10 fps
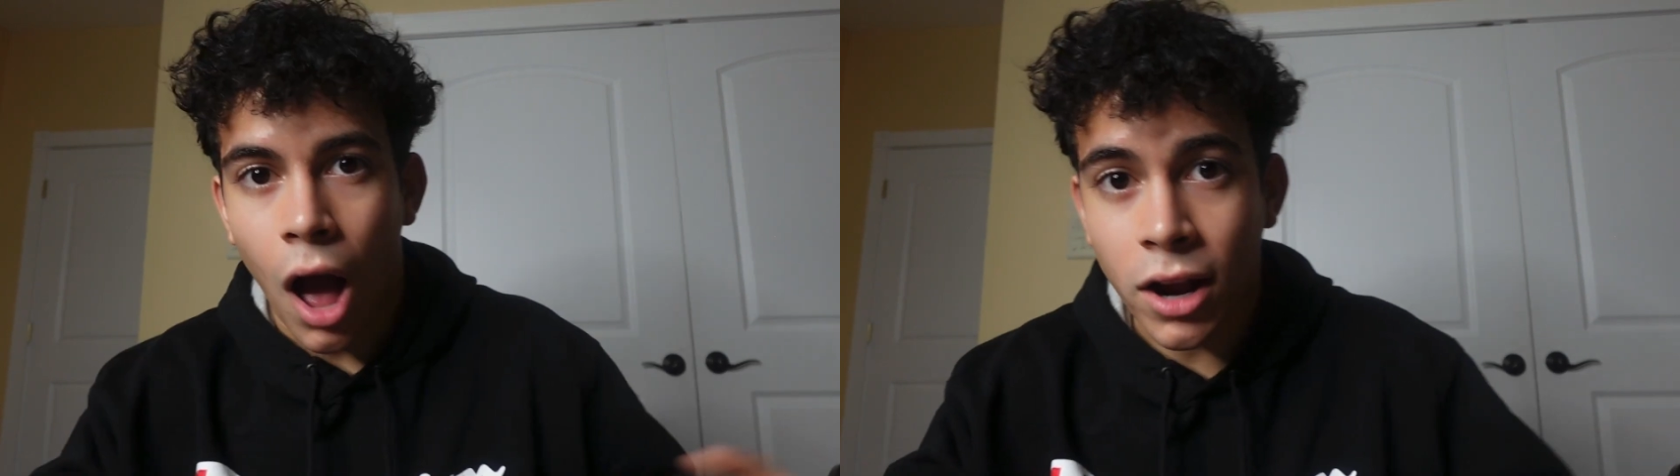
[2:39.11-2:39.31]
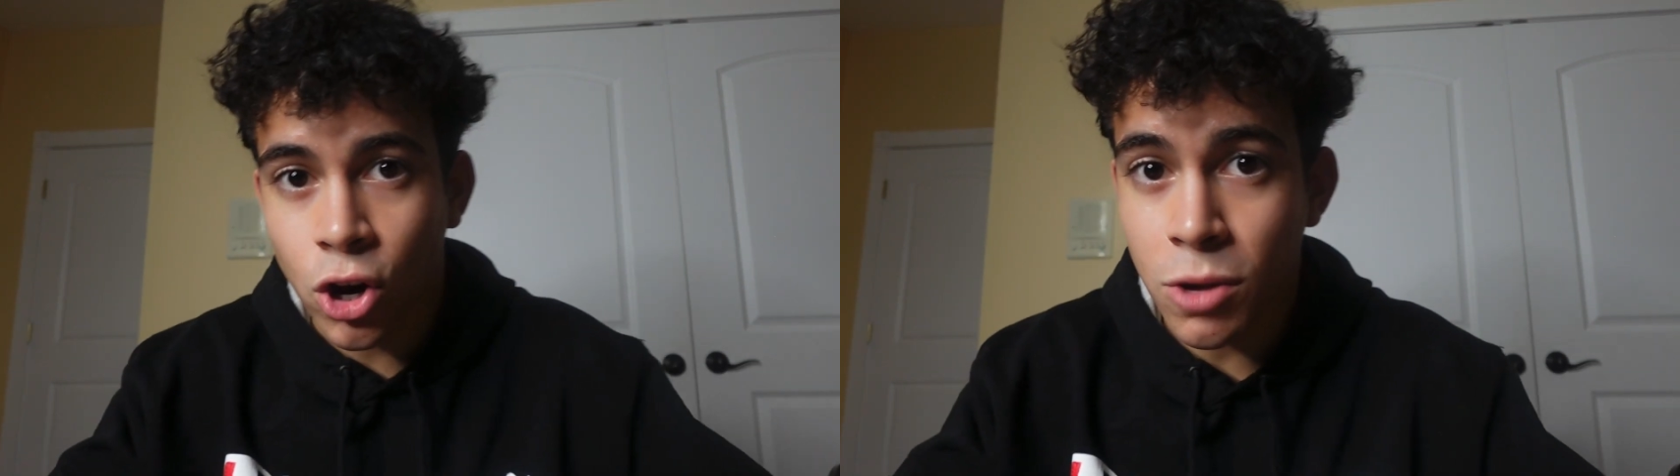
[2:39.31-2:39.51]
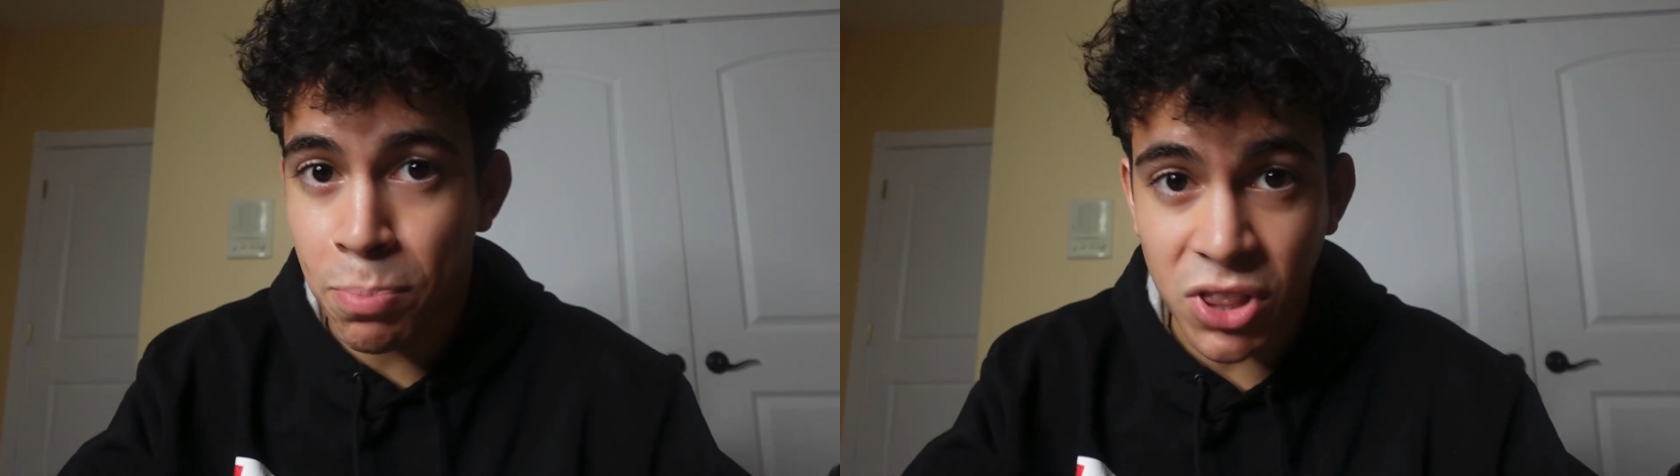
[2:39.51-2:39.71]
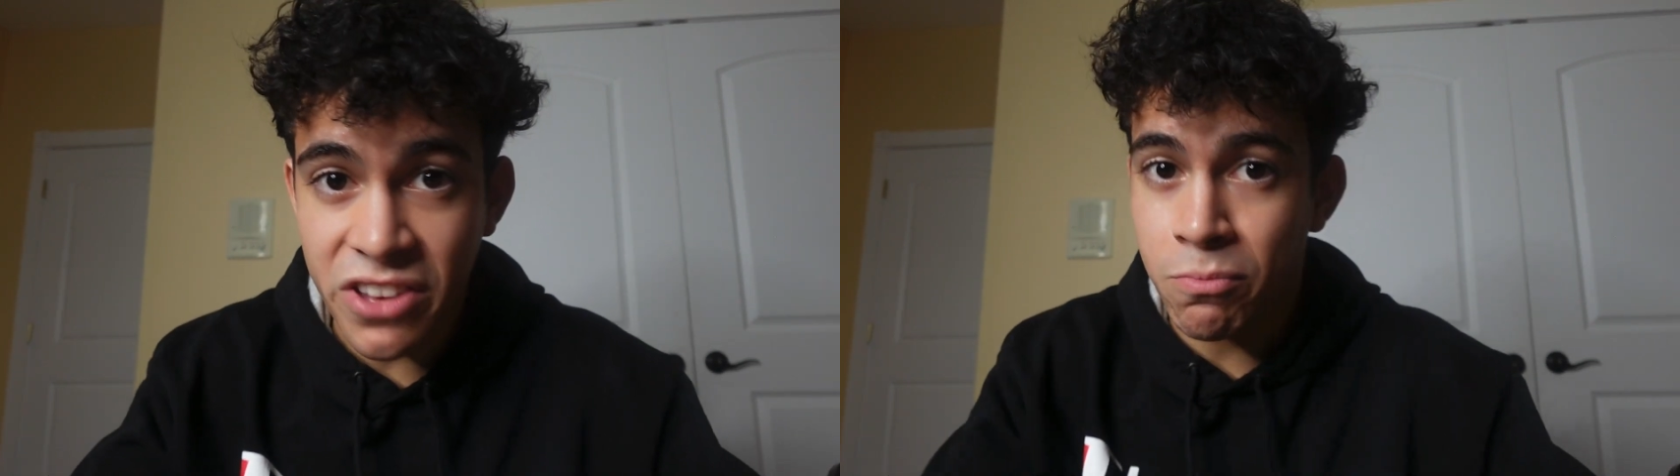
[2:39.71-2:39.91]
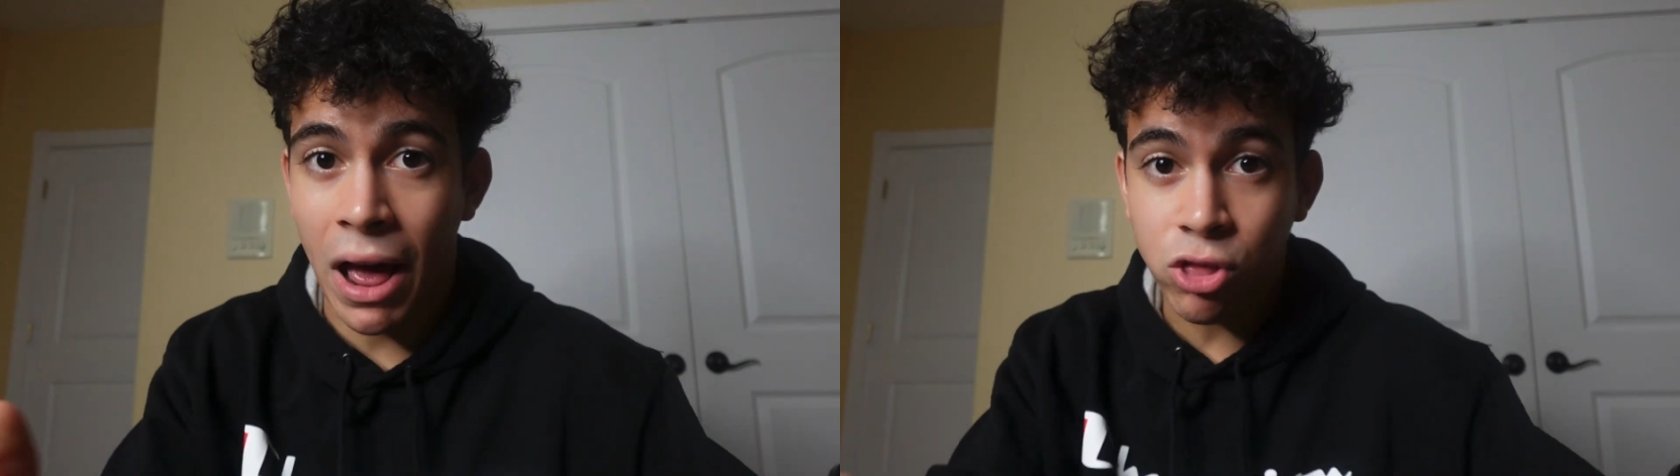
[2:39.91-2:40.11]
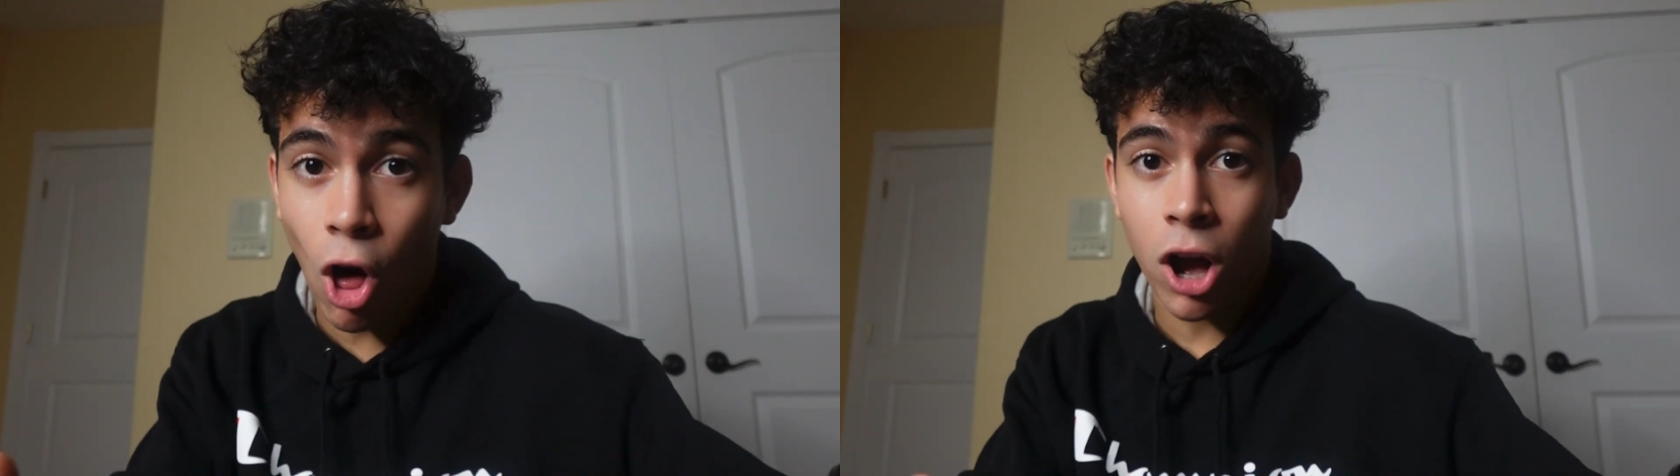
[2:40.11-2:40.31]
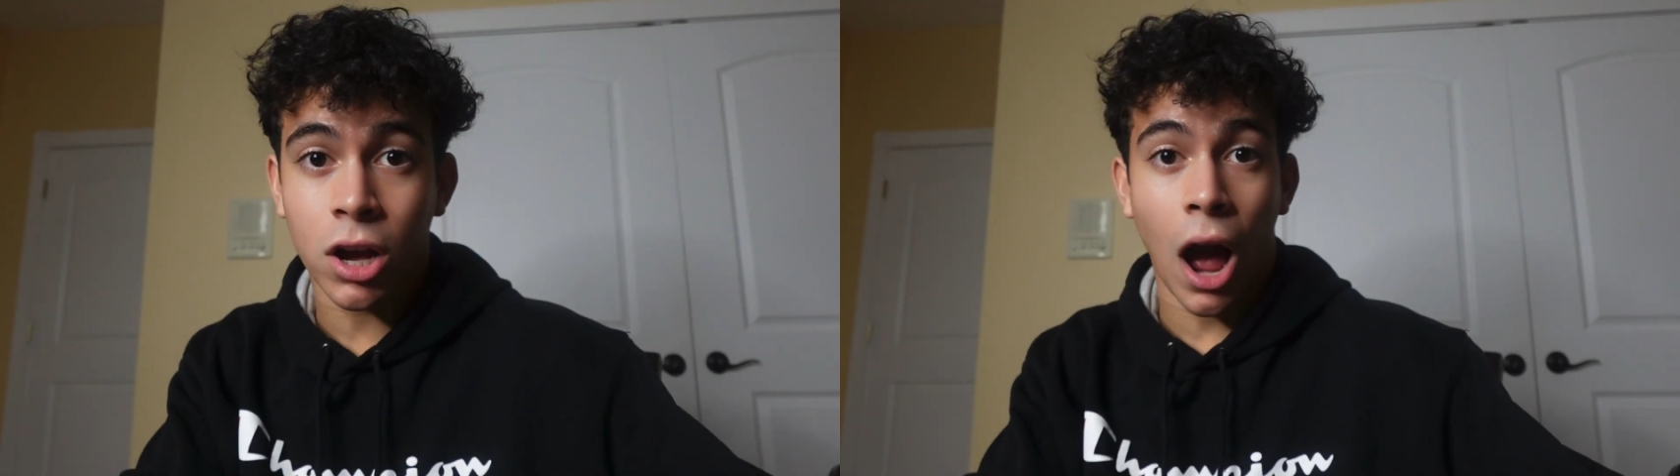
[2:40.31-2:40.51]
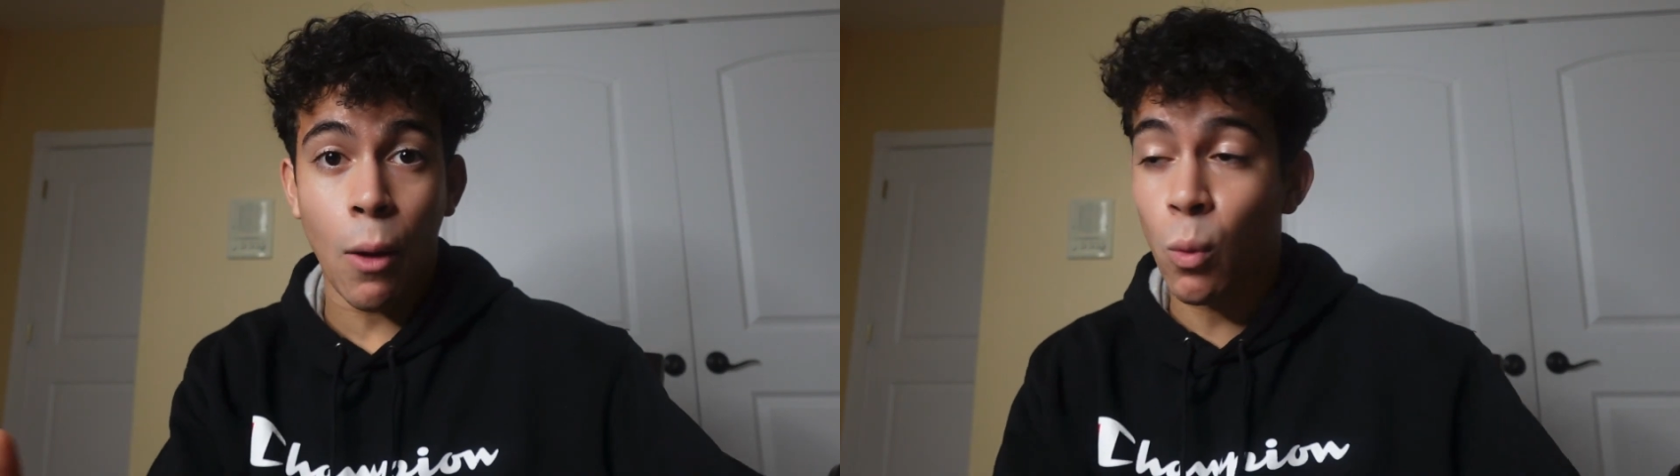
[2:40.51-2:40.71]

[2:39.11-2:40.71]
I couldn't believe my luck.